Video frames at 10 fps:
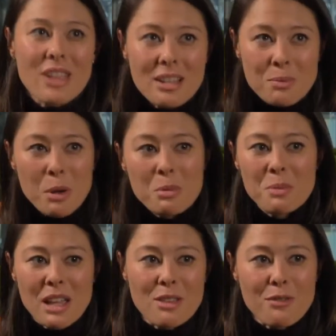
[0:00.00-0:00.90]
So that's
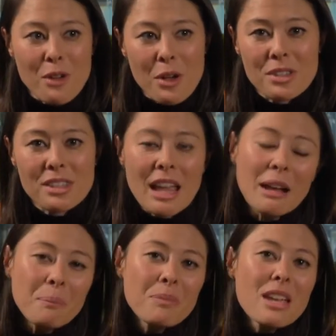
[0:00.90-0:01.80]
probably the first
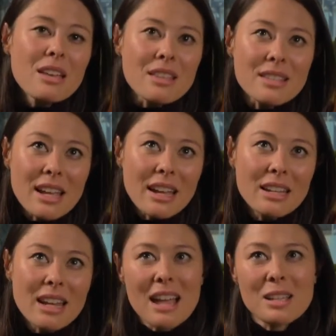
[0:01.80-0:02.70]
thing. The
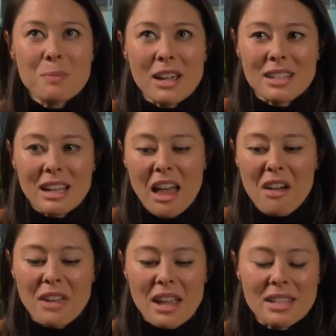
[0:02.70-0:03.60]
second aspect I
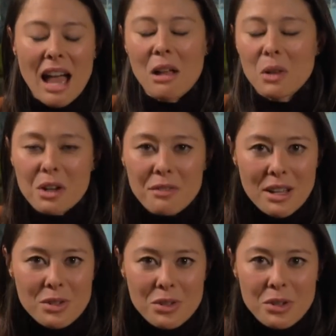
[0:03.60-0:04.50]
love is that a lot of
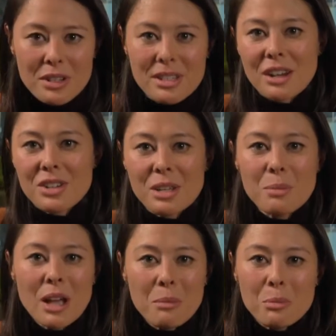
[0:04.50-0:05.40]
our students actually
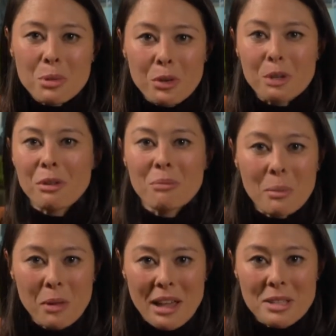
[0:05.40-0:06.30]
become employed from
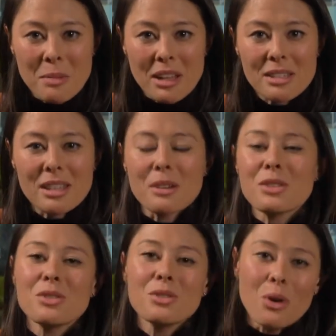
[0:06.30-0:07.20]
their placements. There are
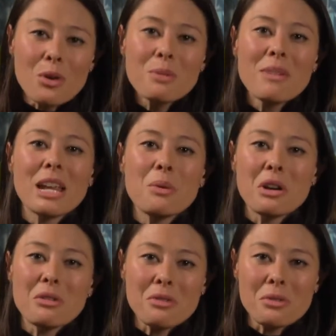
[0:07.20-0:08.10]
so many
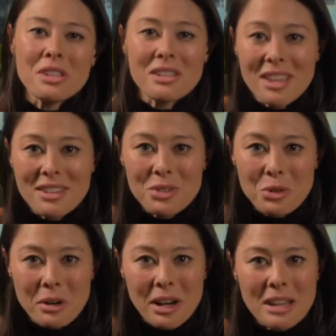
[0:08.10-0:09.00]
wonderful success
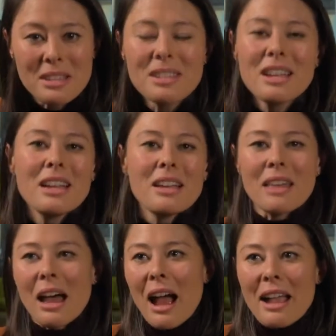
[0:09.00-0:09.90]
stories
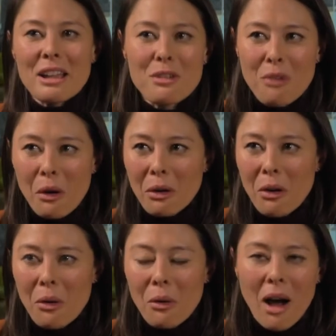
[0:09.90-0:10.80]
that I get a phone
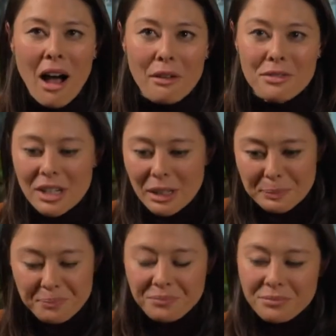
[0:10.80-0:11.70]
call
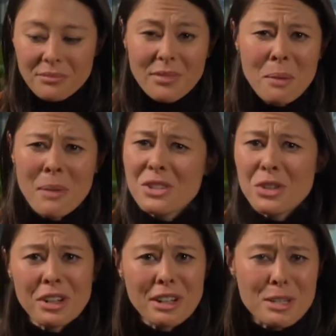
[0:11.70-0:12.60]
after my
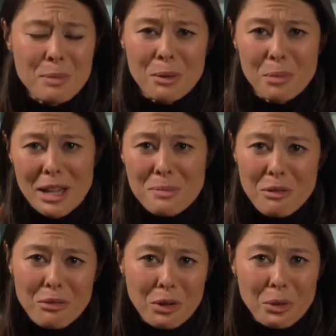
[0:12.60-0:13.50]
student has been on
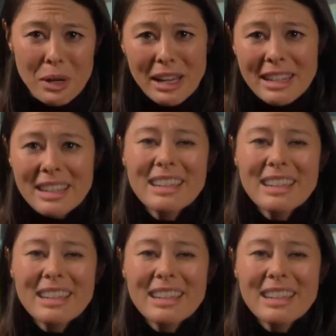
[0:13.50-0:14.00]
placement for a week,